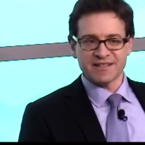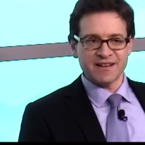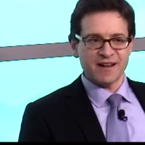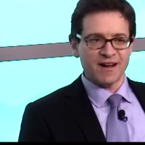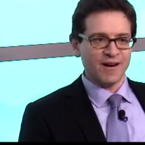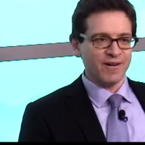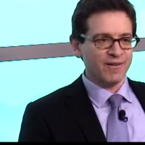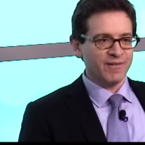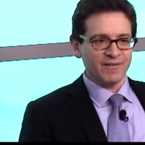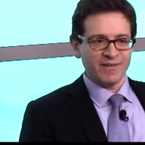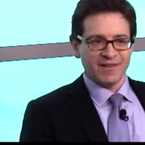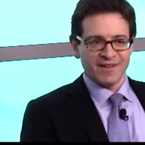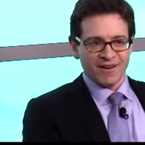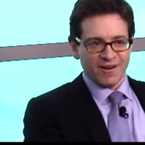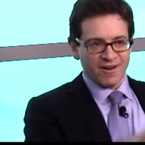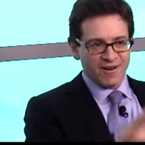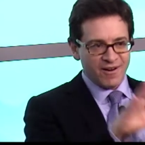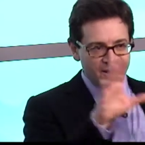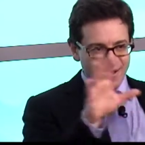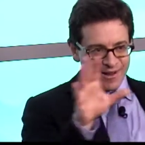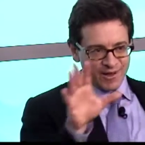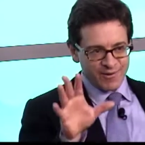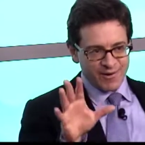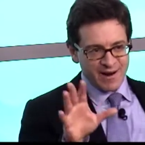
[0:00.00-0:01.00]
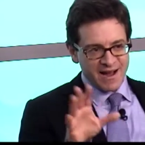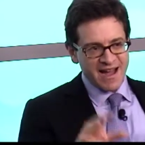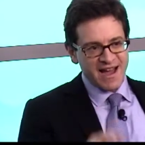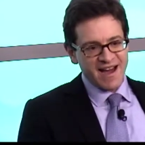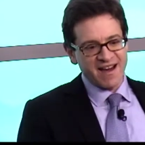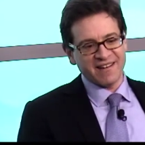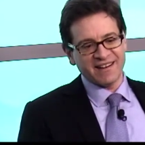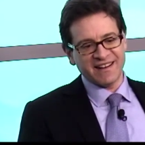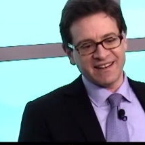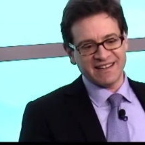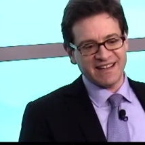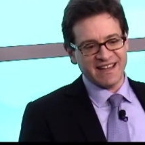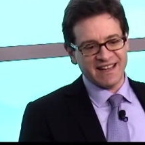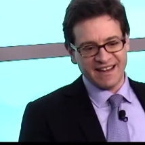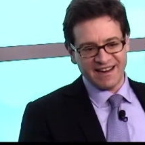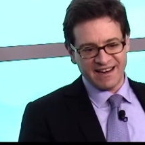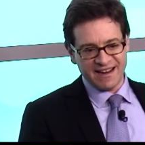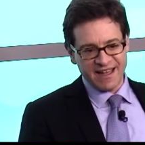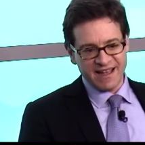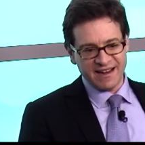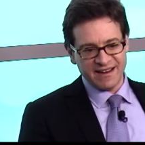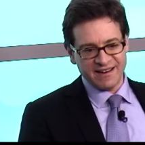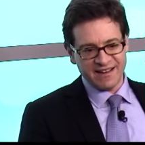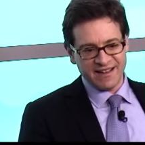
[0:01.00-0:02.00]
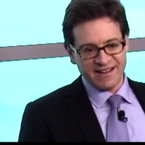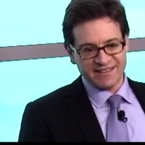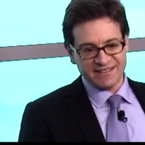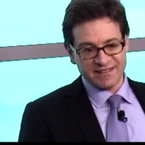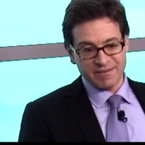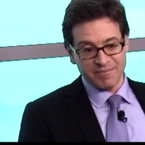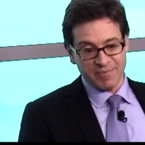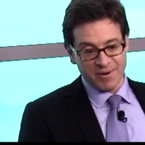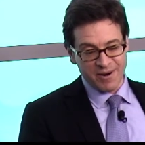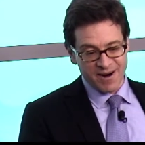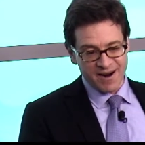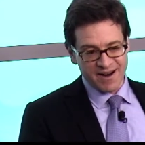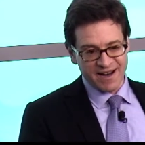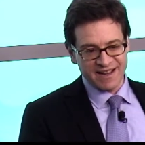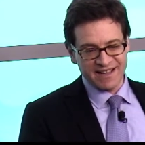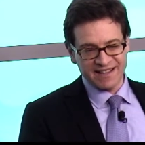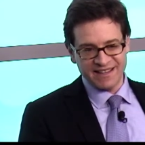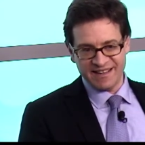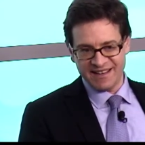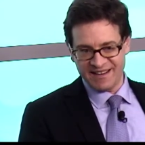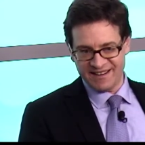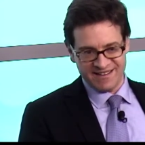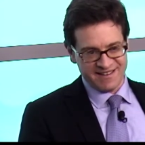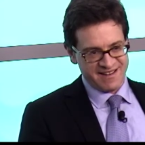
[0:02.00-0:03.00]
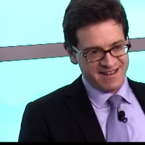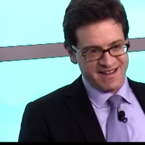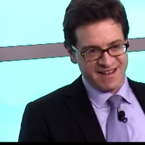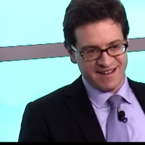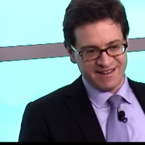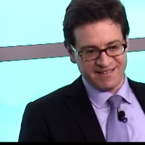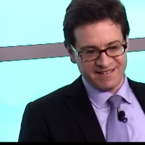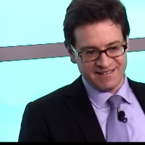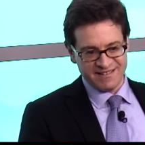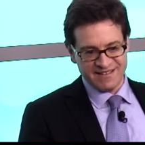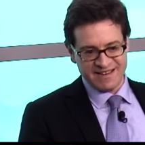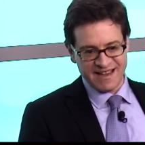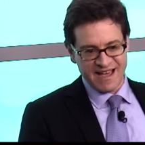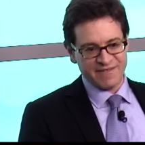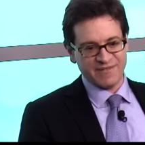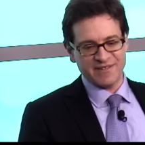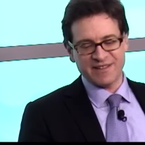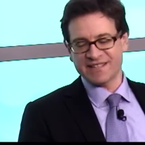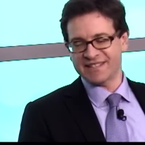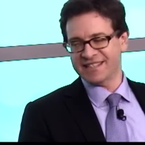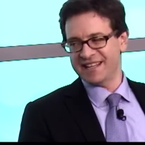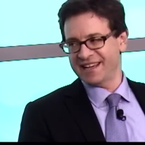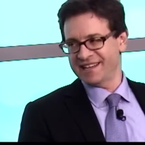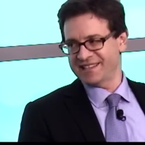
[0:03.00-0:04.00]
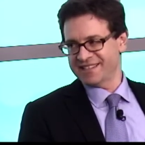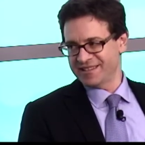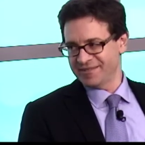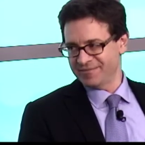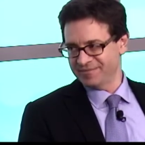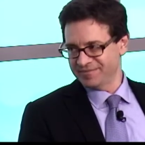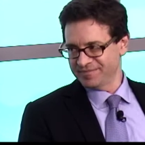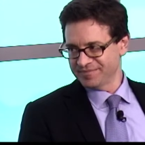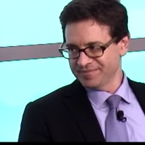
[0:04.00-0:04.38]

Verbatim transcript: So all around, it's a bargain that devastates him.